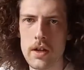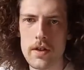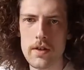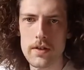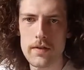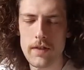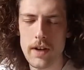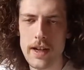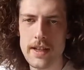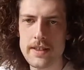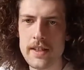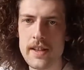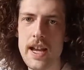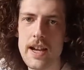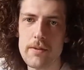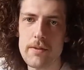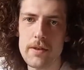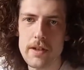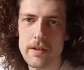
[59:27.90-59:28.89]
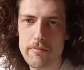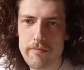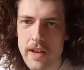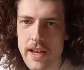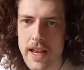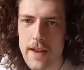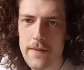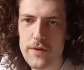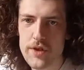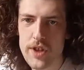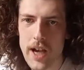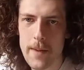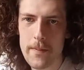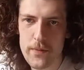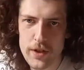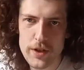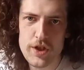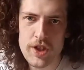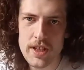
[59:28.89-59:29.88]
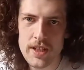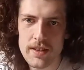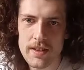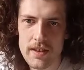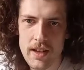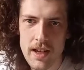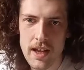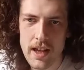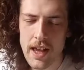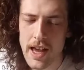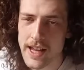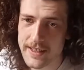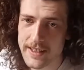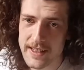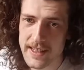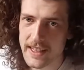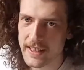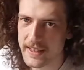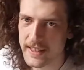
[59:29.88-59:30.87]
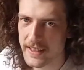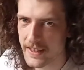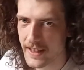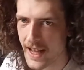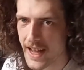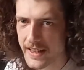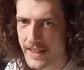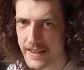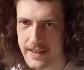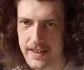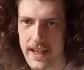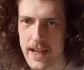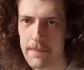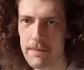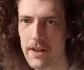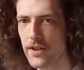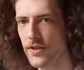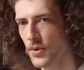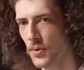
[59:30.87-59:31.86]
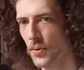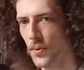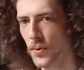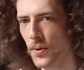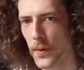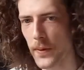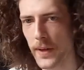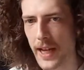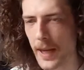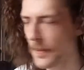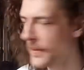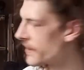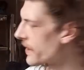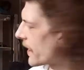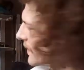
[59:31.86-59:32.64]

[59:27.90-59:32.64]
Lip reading: Right, so now we're in F sharp Phrygian, and it's the exact same notes all the way up and down